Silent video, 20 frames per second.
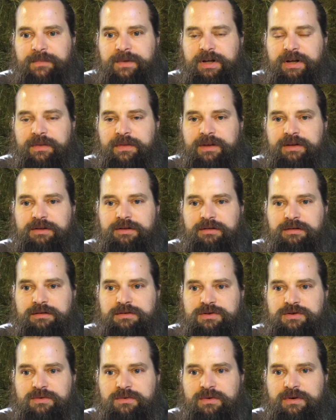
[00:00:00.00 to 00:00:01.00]
that I think you'll
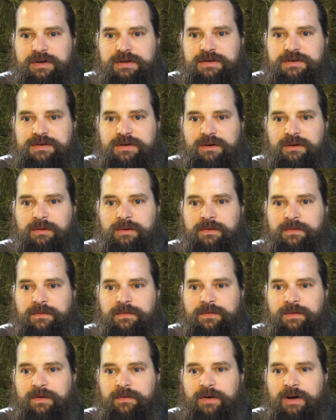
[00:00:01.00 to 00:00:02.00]
enjoy. So
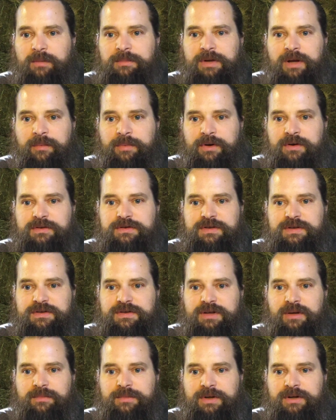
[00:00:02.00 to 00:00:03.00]
if I'm not posting
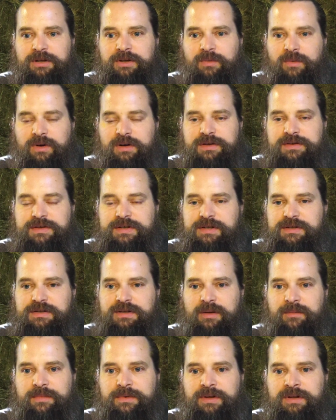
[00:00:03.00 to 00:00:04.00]
something and you want to see
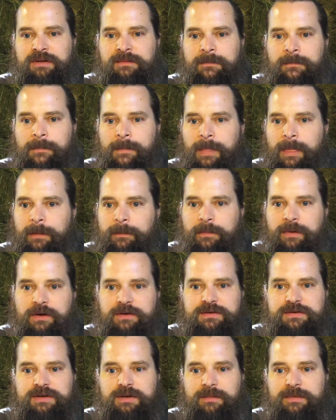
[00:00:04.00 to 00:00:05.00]
something,
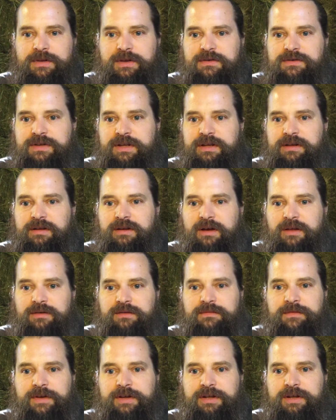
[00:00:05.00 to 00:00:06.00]
post some of those
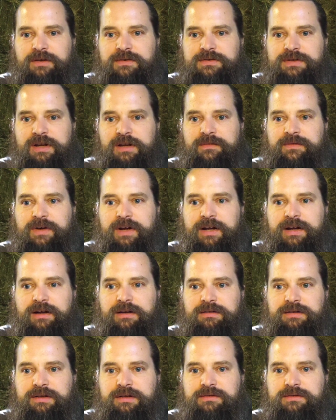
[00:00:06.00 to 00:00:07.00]
other videos that I've got
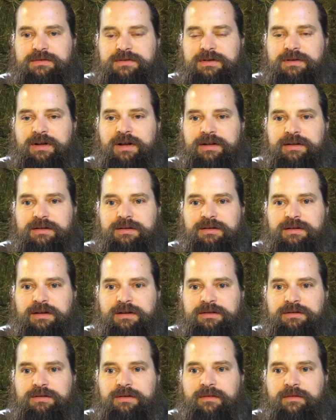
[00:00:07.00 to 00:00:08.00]
out there. There's a lot of
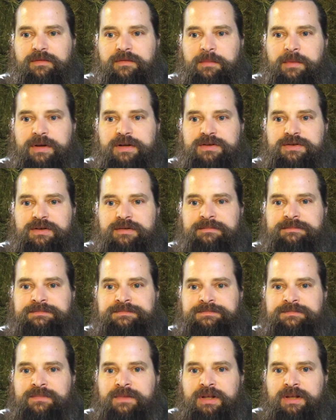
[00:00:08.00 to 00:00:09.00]
good information.
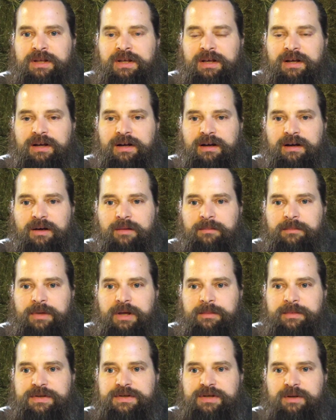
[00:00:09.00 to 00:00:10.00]

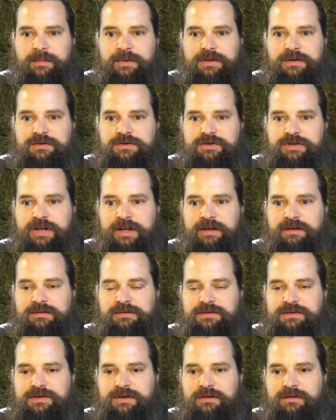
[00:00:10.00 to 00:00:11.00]
Maybe some of those
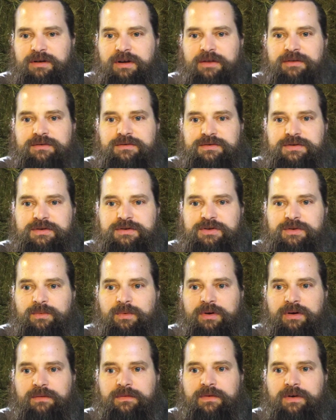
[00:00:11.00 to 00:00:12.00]
channels are others that you
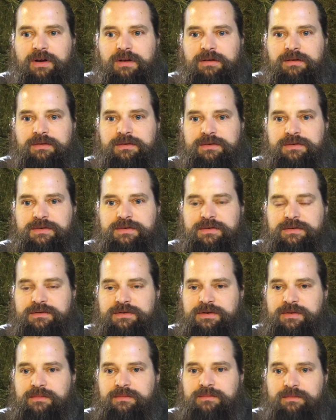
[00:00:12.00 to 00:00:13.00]
want to follow.
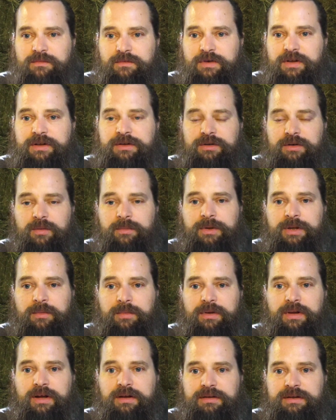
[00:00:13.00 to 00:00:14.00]
There's some really good
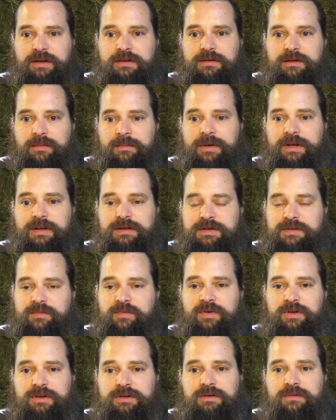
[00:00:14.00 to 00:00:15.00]
people out there that are making some
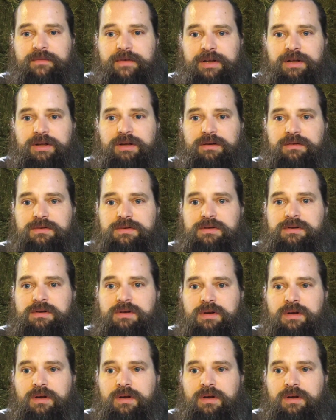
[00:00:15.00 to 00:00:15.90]
really good videos.